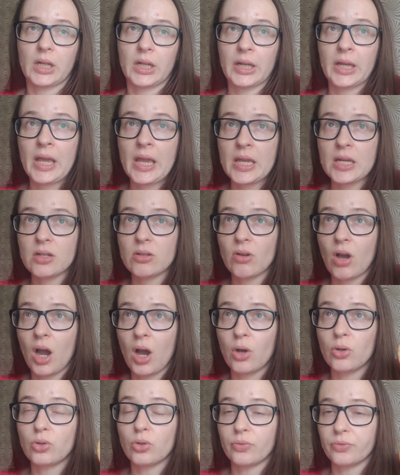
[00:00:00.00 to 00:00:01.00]
8
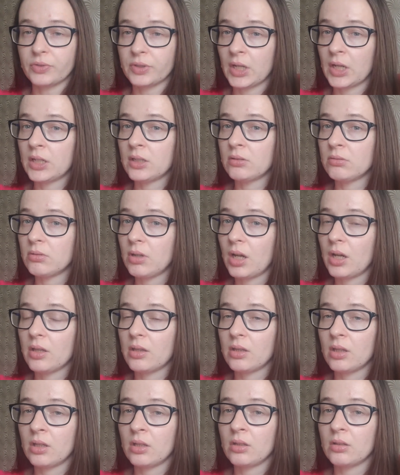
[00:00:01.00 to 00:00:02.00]
out of 10, I
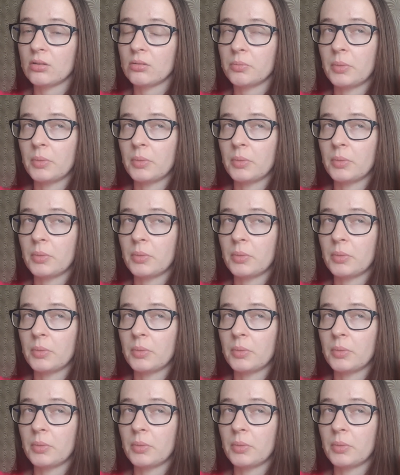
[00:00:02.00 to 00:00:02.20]
think,